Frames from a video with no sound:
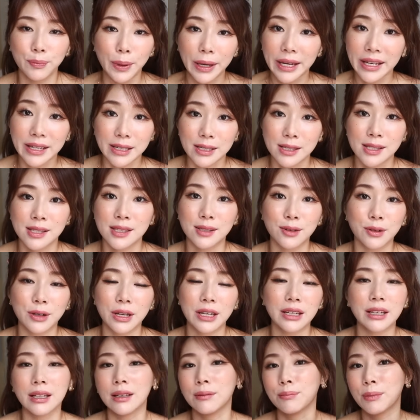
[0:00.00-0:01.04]
base,
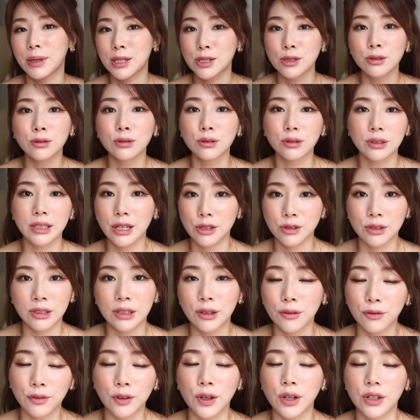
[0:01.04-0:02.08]
okay, that makes you look
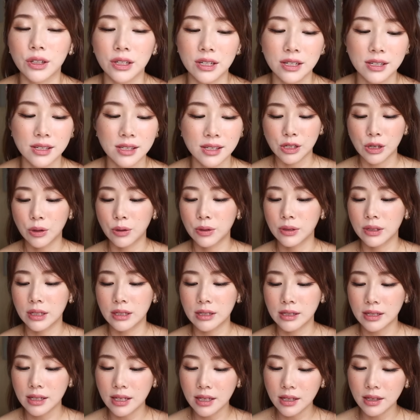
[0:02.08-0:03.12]
naturally flawless. So the
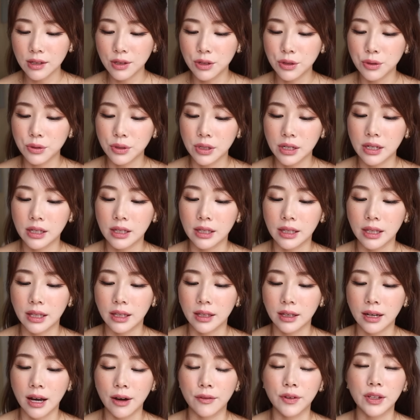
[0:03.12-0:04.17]
Skin Nuder
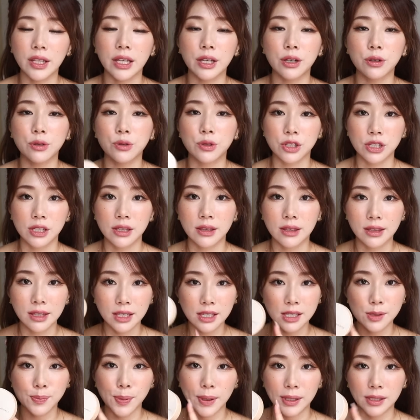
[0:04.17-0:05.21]
Cover Layer Cushion,
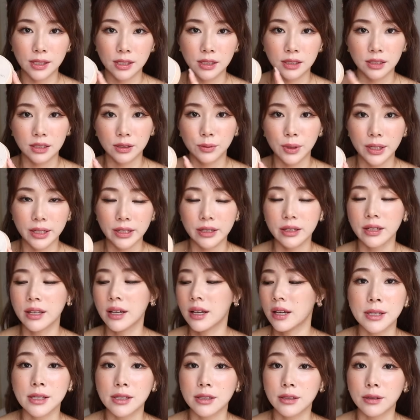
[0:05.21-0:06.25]
this particular one
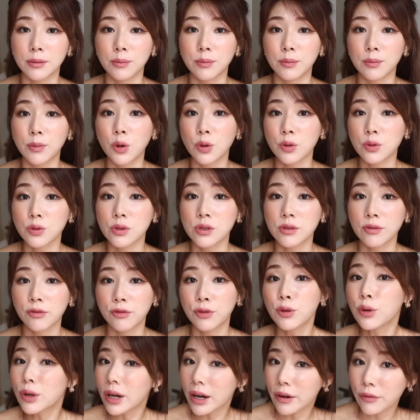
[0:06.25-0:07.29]
is the most
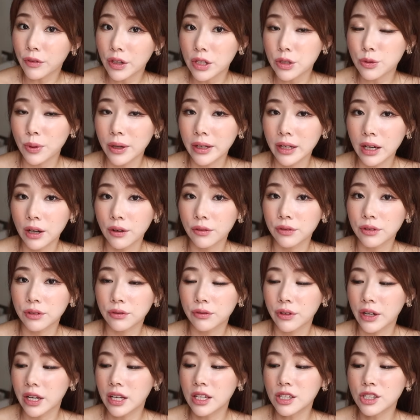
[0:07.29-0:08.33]
full coverage one out of the
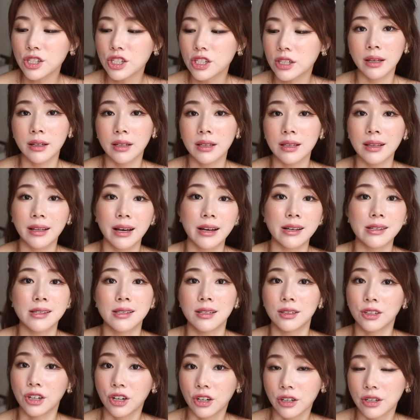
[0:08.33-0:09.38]
range, and it lasts
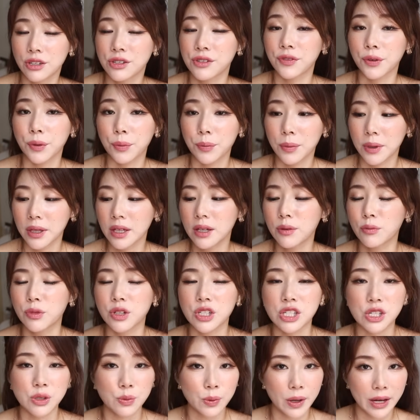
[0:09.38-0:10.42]
the longest for me,
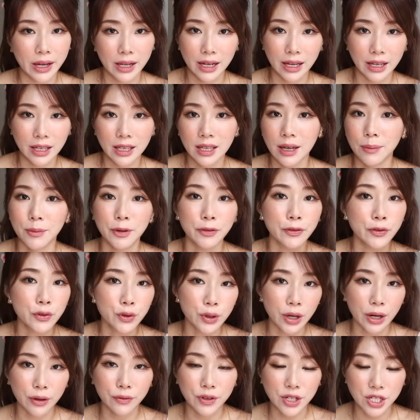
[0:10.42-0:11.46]
which is why I like it. I'm a full
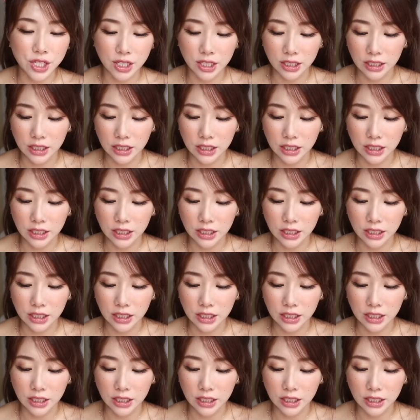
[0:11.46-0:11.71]
coverage